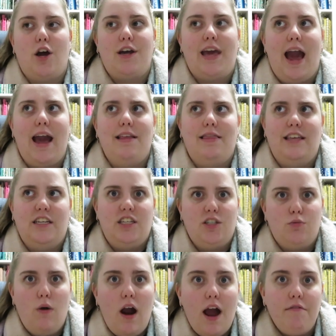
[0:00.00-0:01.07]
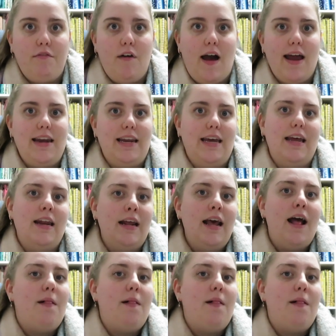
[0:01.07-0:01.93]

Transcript: okay, this is where I find it.